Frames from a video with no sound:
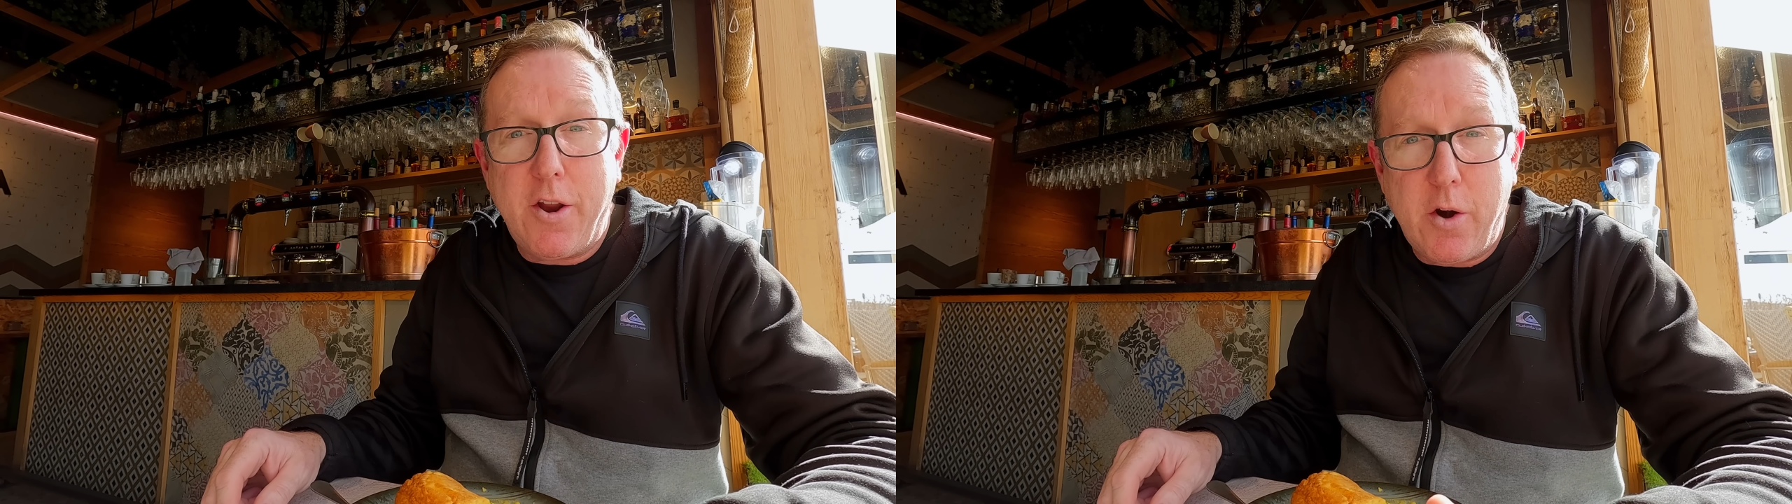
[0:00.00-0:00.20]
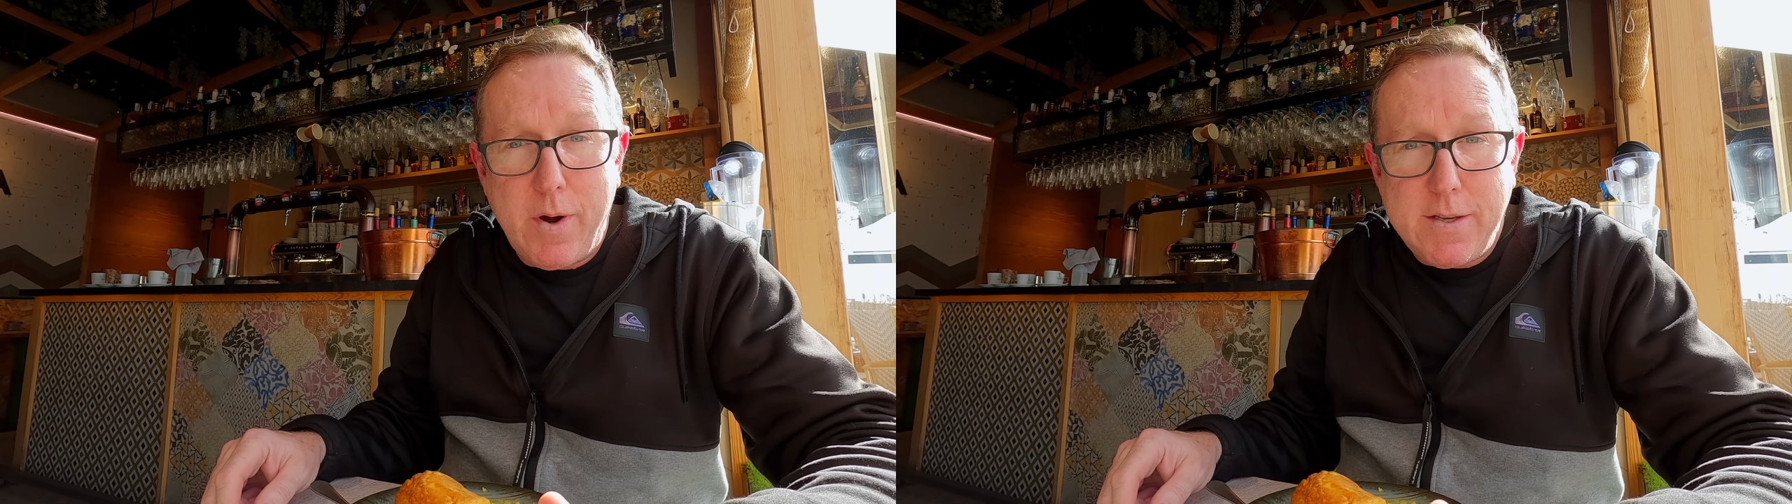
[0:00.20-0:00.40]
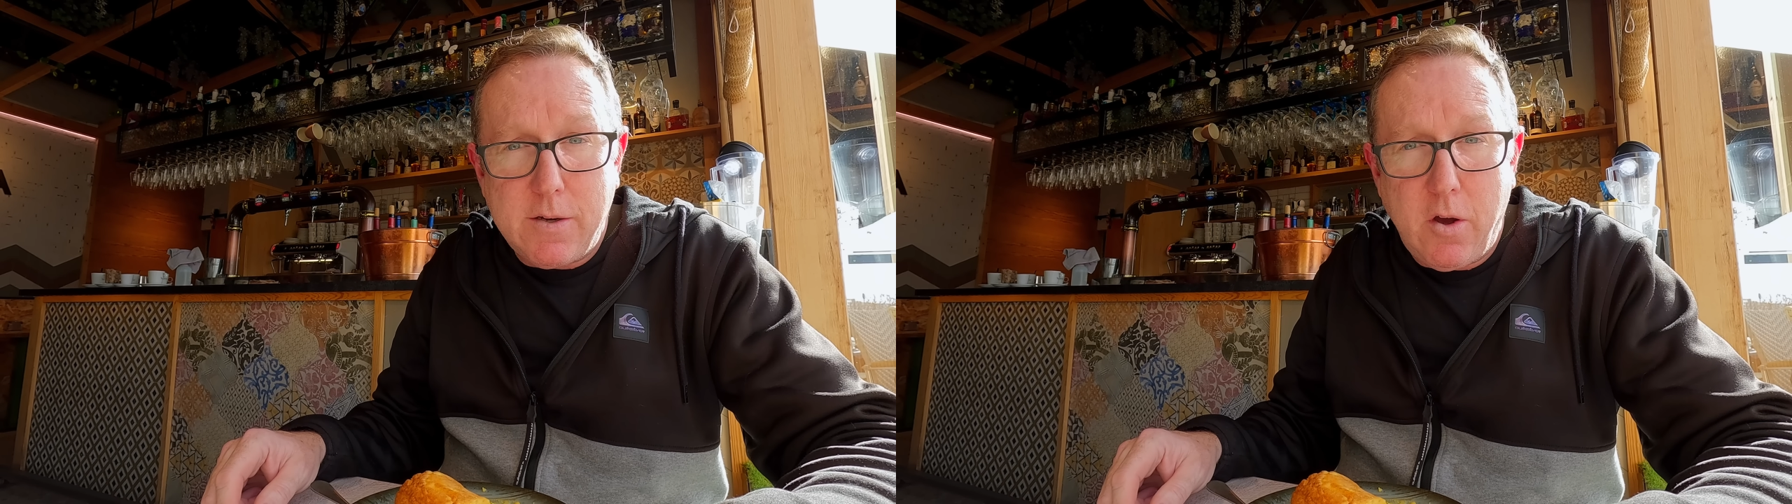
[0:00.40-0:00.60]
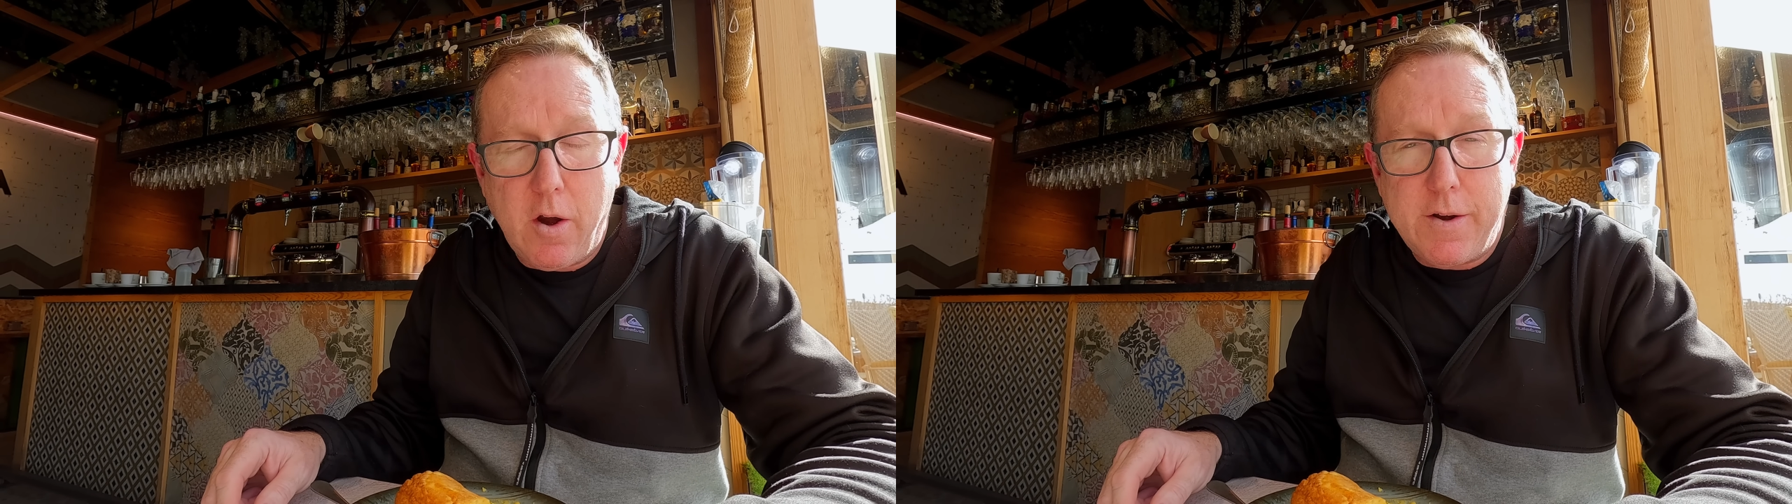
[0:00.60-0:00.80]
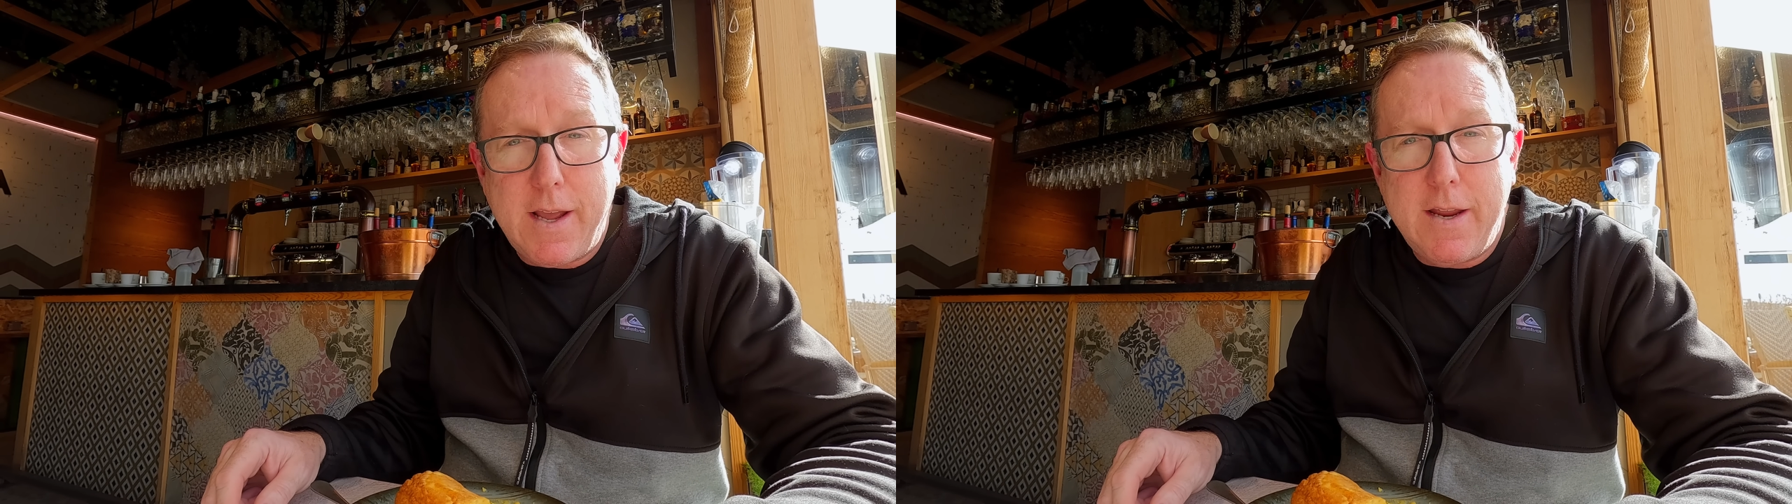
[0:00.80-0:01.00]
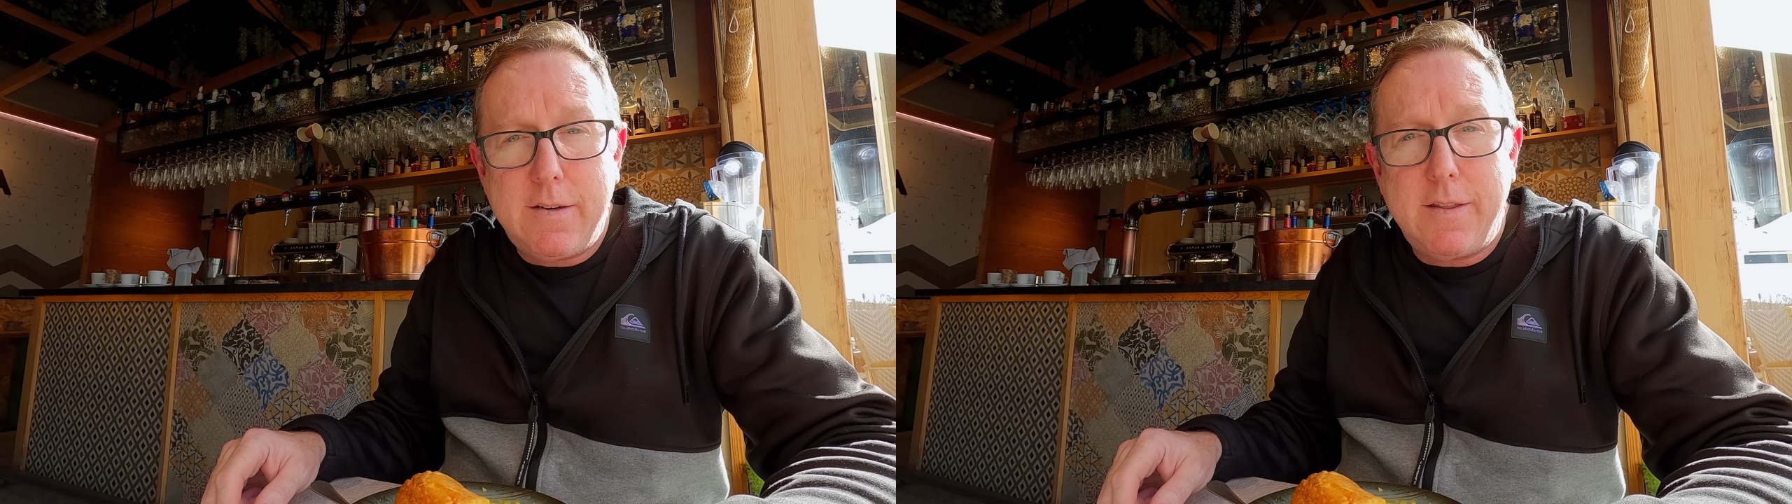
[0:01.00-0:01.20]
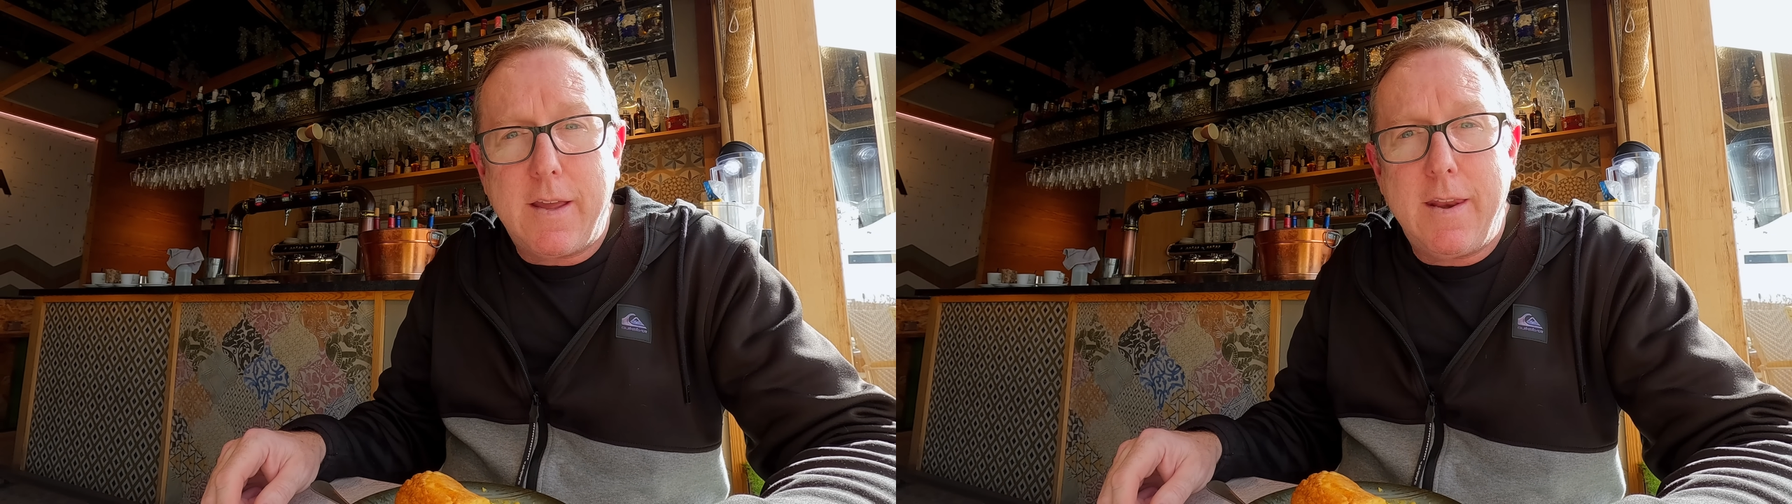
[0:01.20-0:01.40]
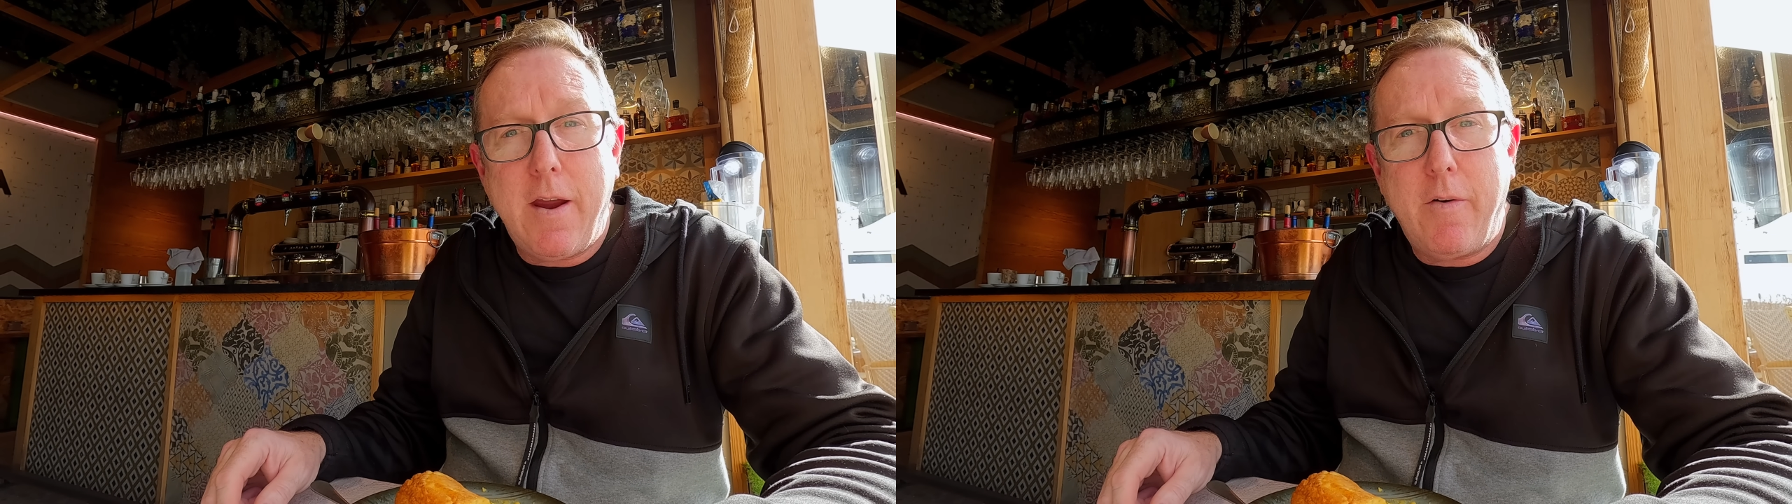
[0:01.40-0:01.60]
On a recent holiday to the
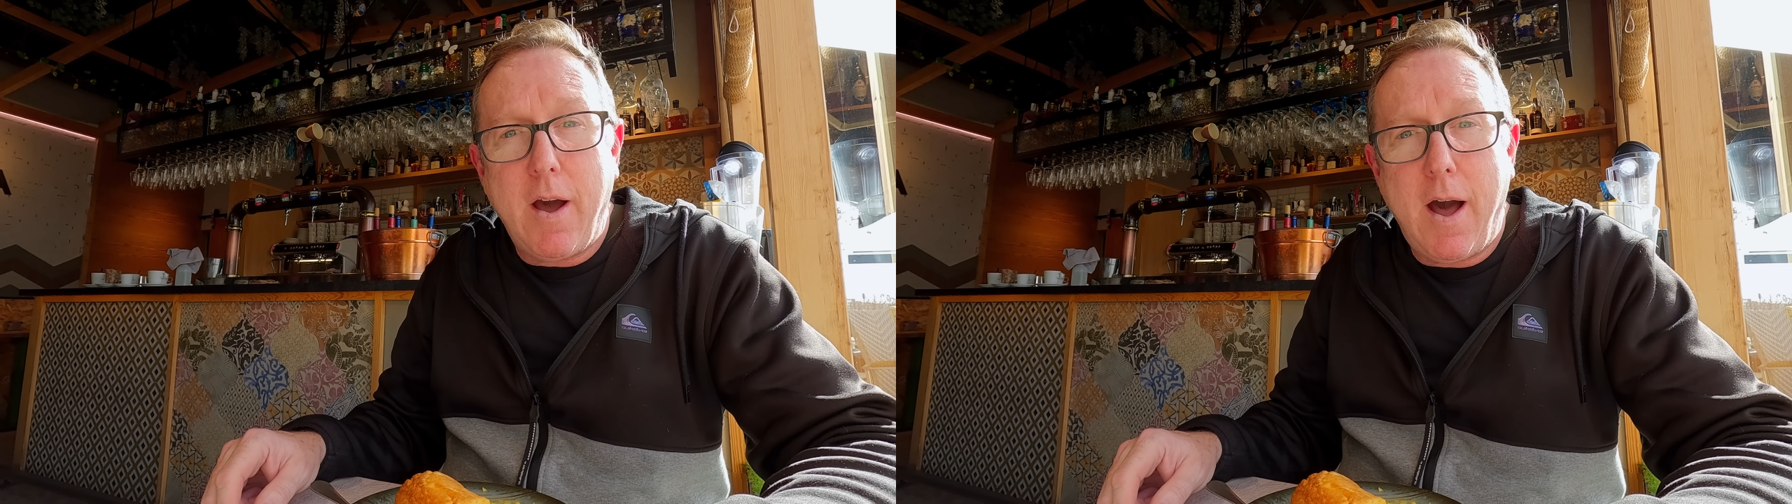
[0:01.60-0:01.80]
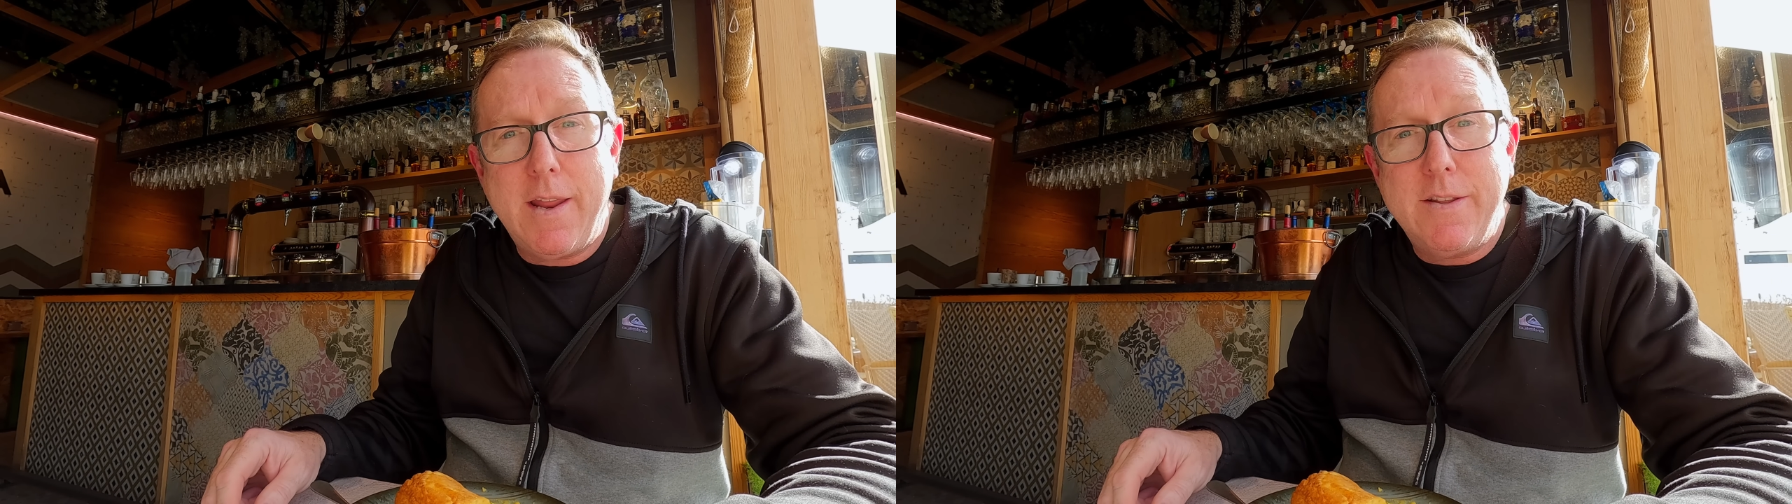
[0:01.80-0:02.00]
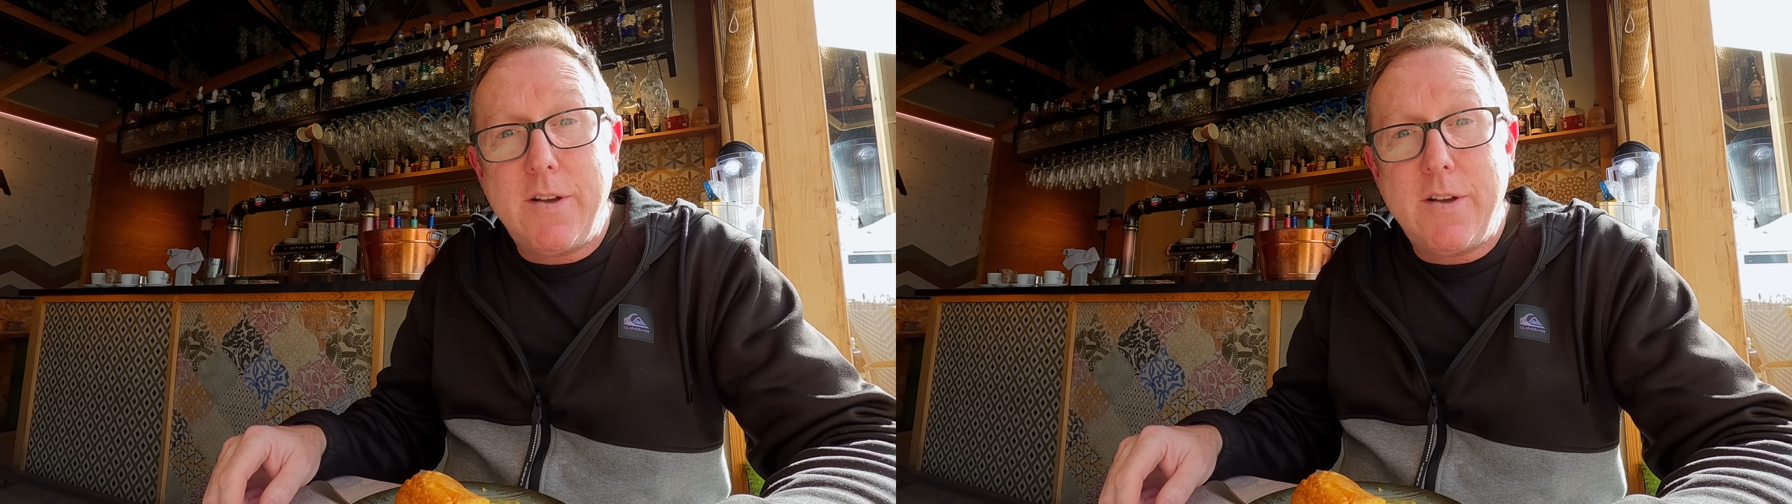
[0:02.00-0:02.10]
Canary Islands,